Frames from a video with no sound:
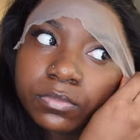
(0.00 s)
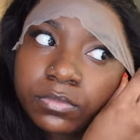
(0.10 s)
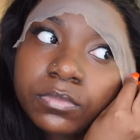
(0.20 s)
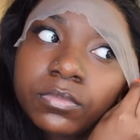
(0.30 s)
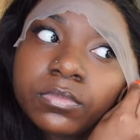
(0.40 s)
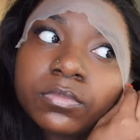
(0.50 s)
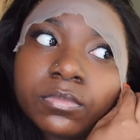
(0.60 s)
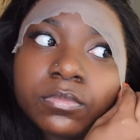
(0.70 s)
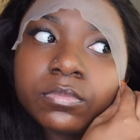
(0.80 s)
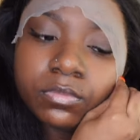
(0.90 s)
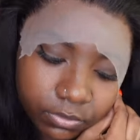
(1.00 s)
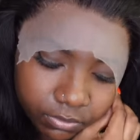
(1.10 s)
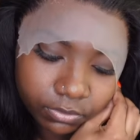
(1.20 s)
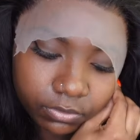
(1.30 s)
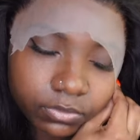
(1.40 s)
and I thought
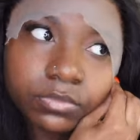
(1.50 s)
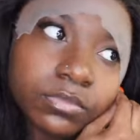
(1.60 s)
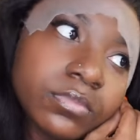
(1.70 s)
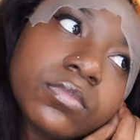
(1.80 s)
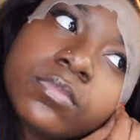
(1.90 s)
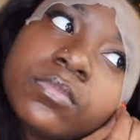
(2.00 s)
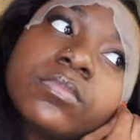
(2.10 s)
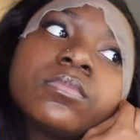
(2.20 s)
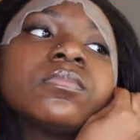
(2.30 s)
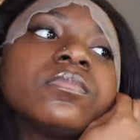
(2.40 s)
about just trying to glue it down,